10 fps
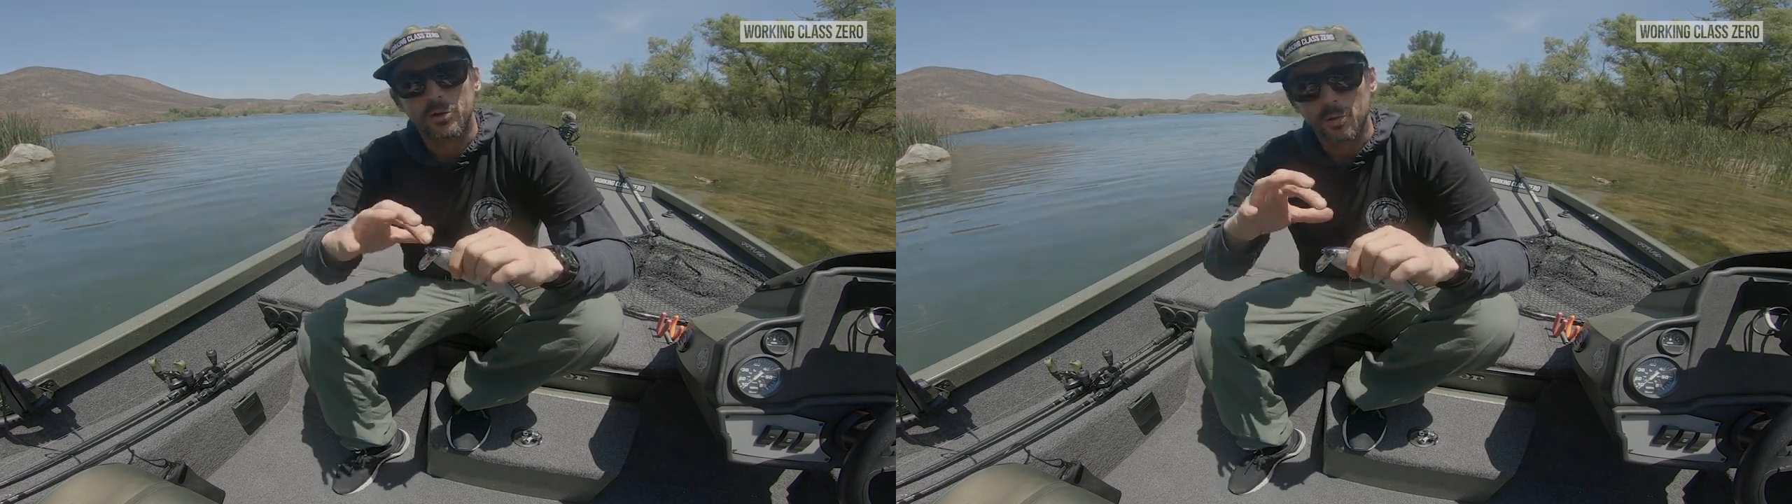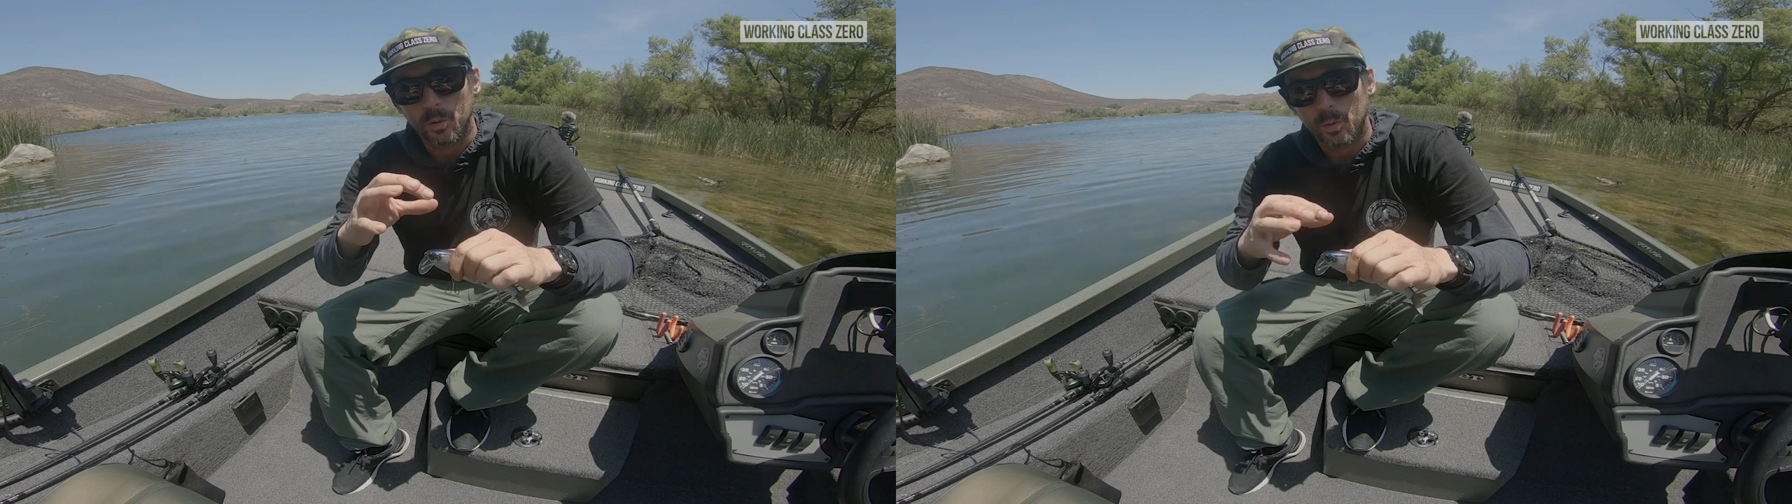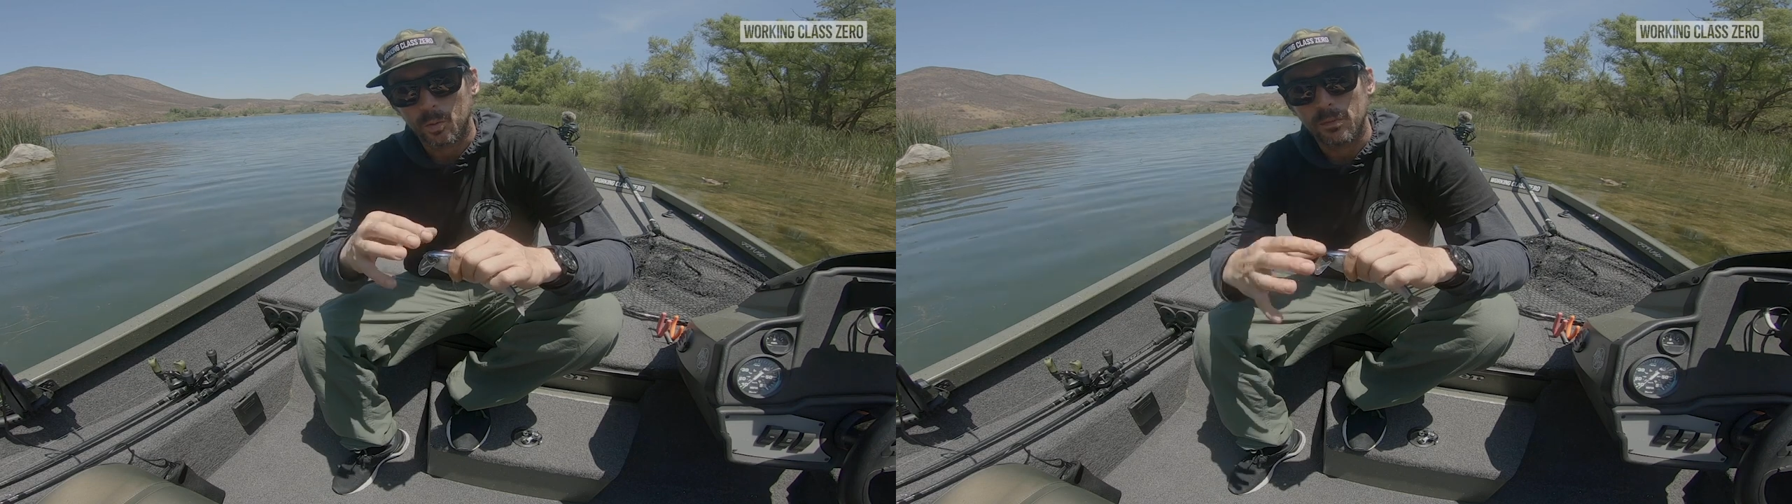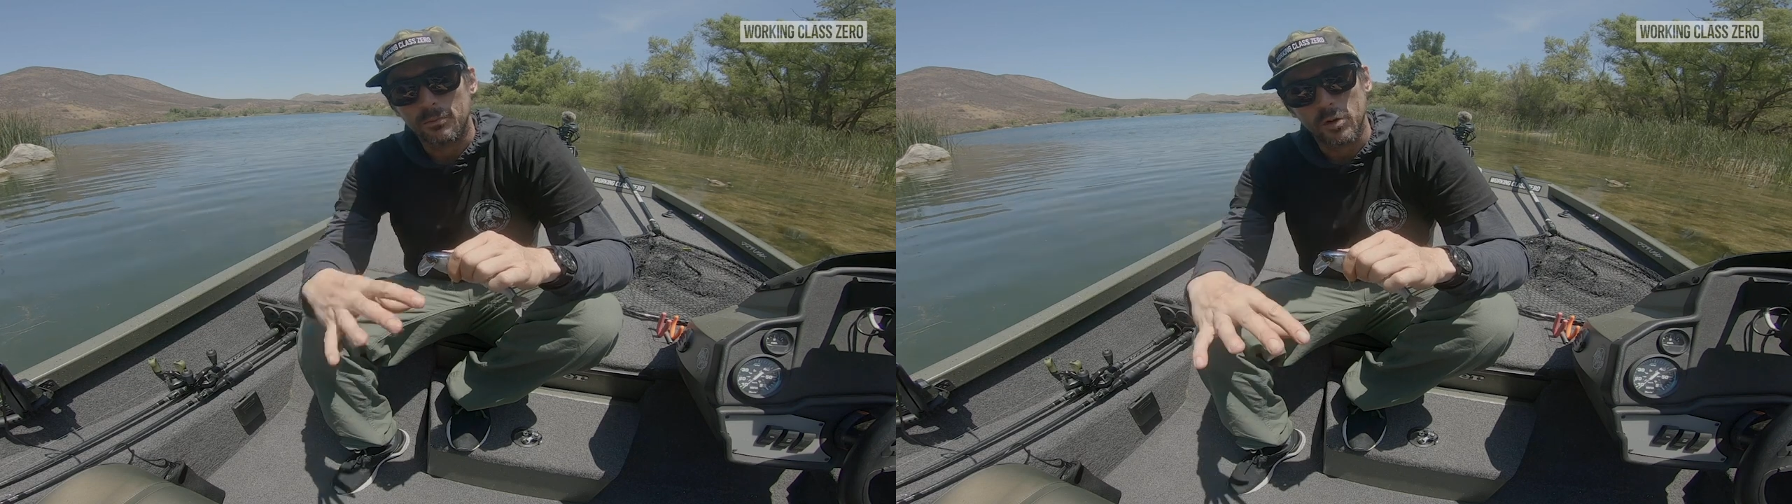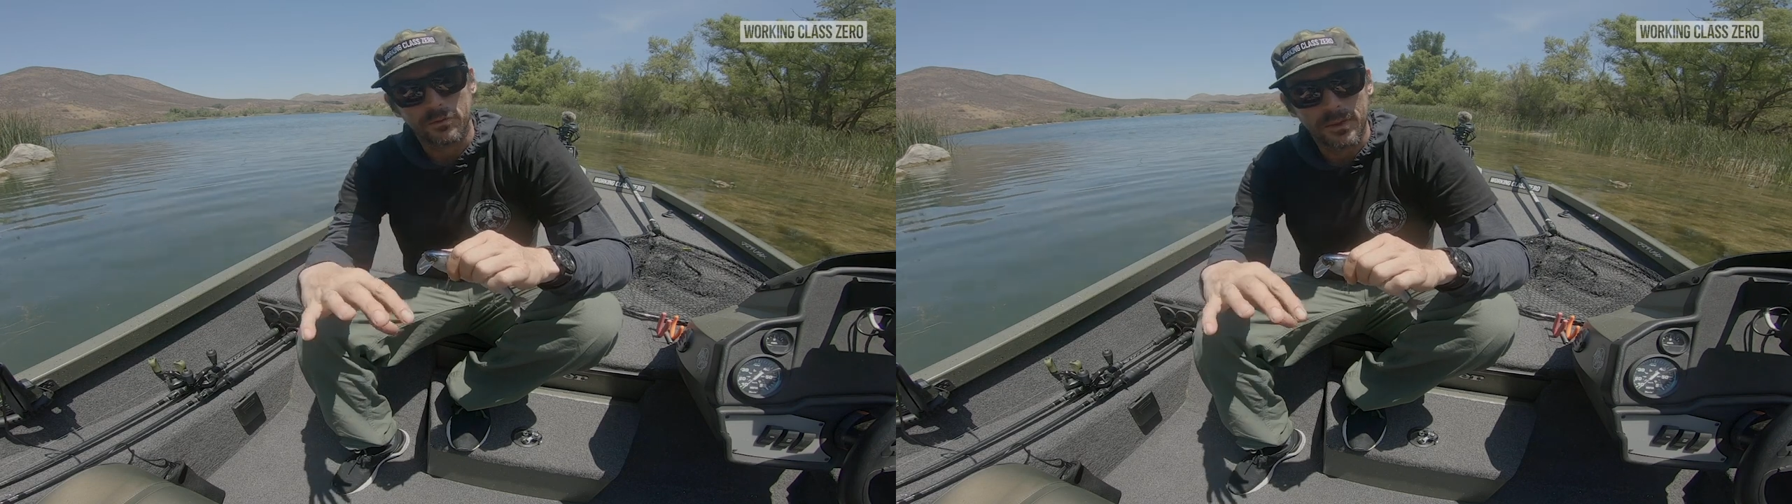to
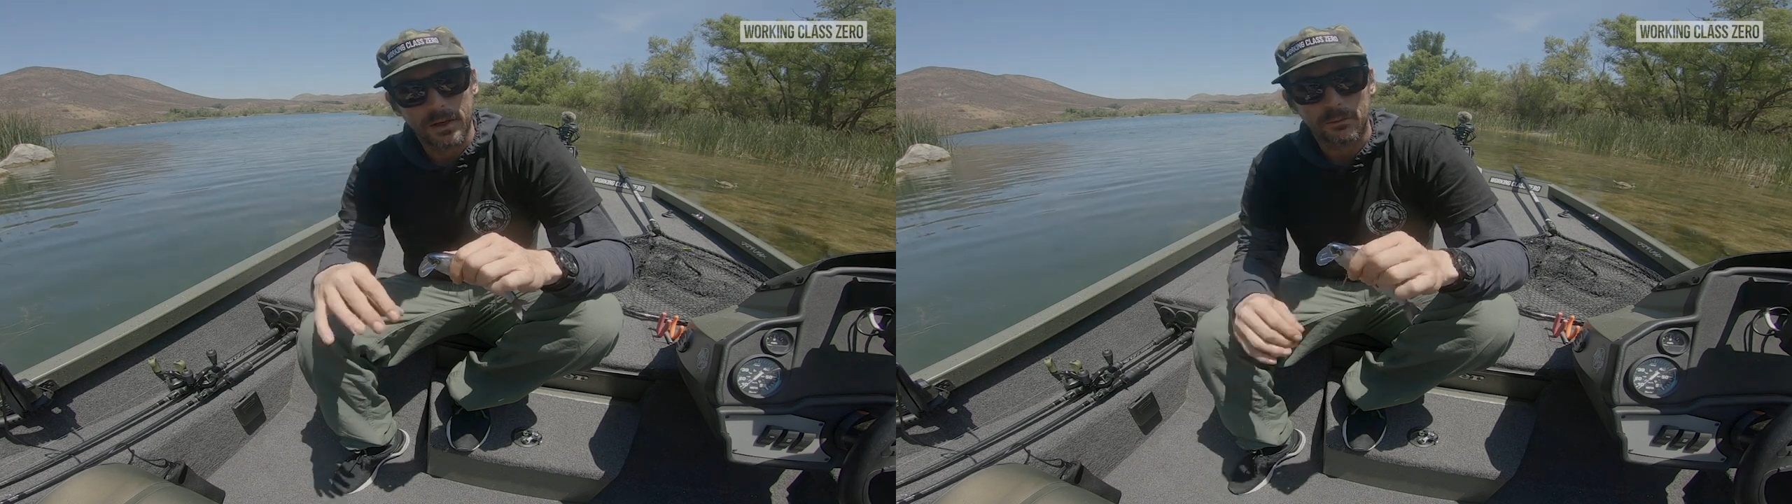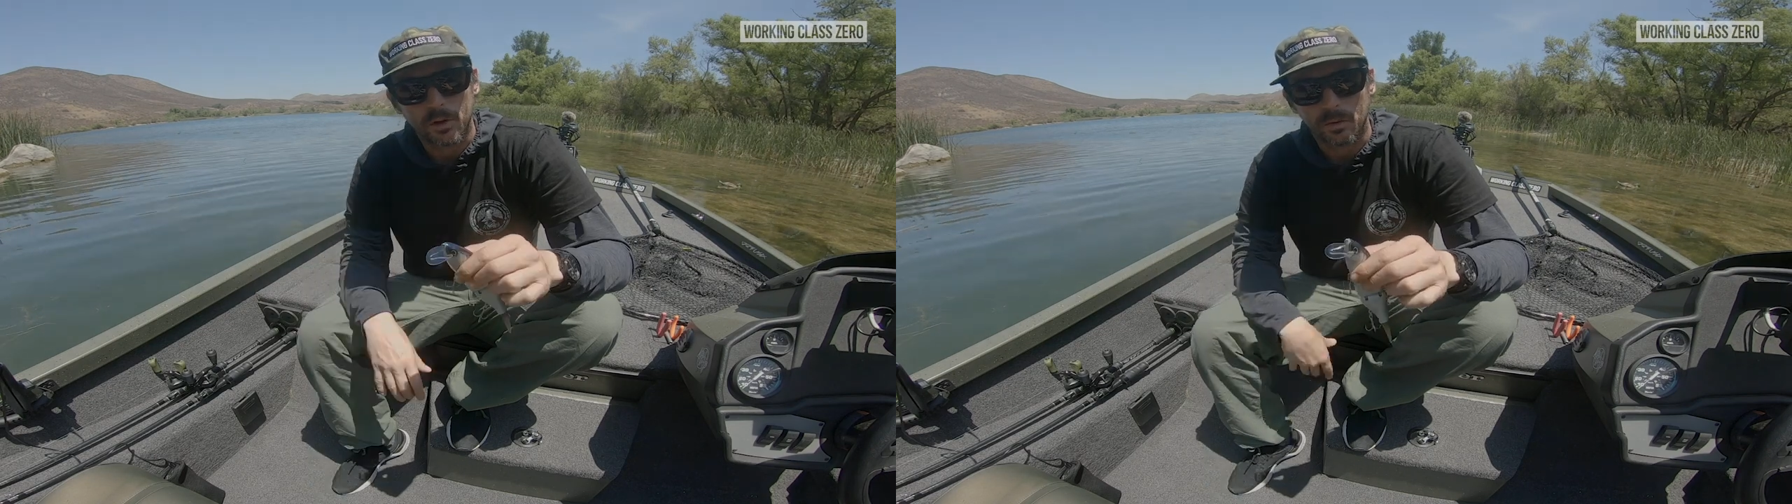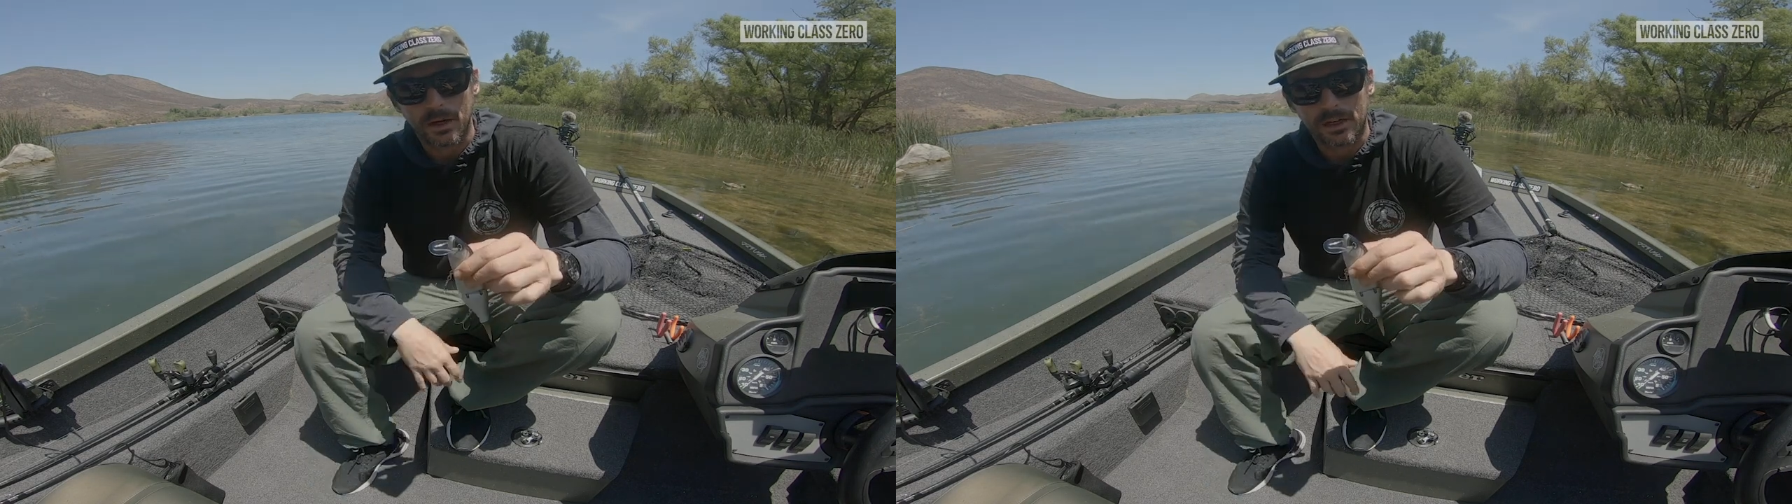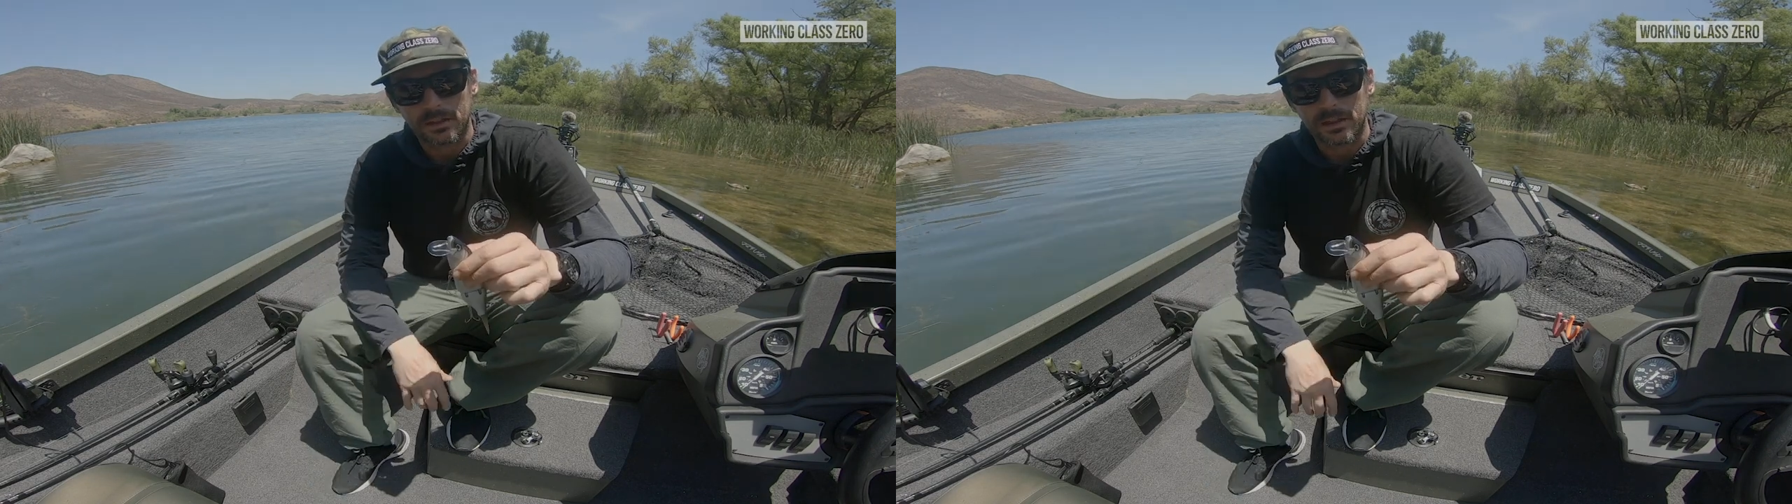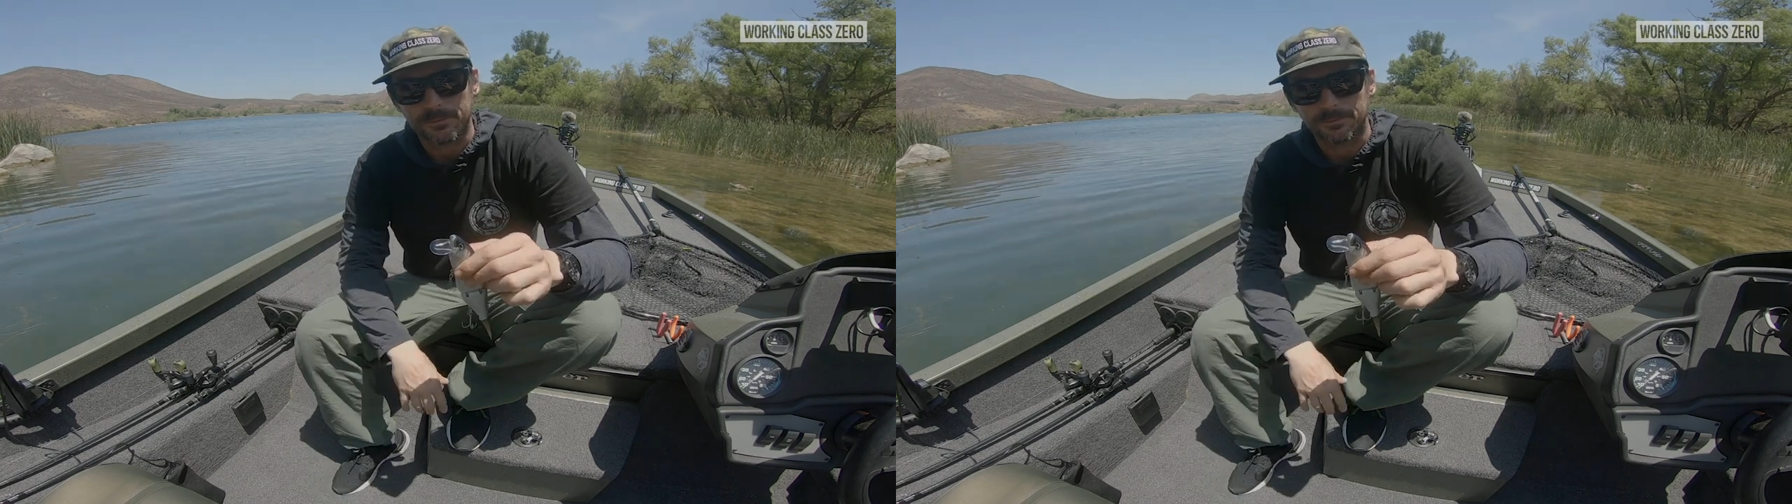remove them
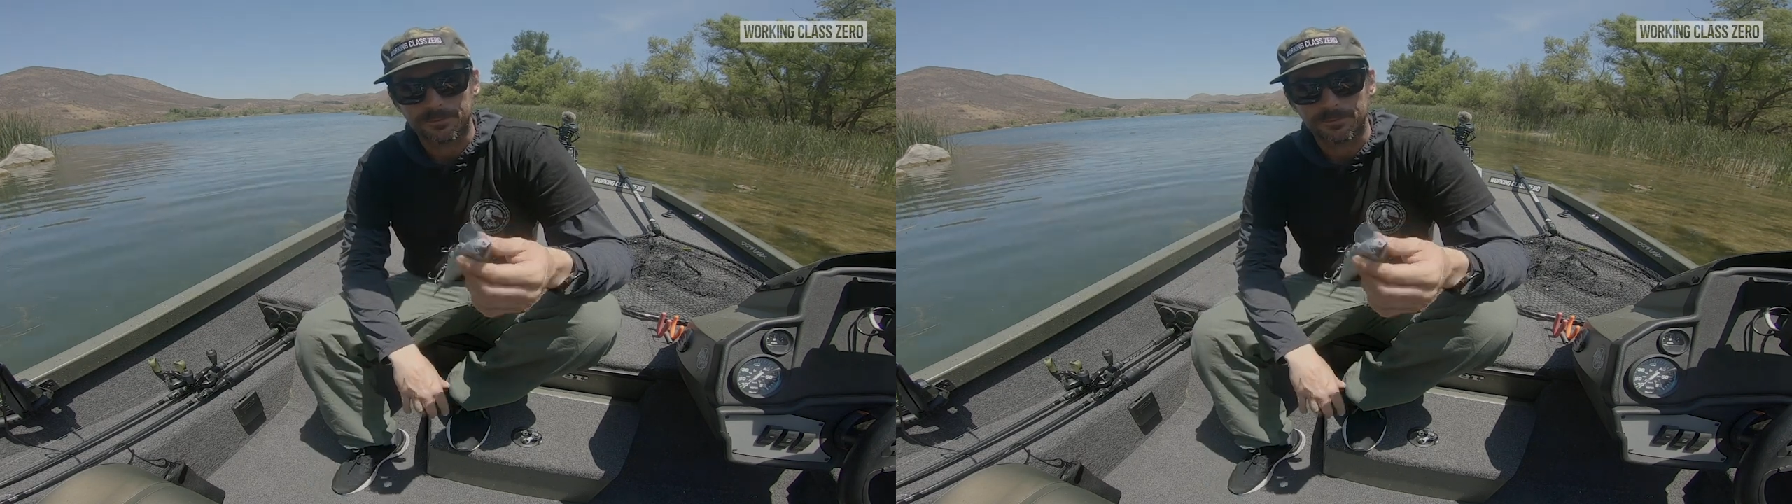correctly.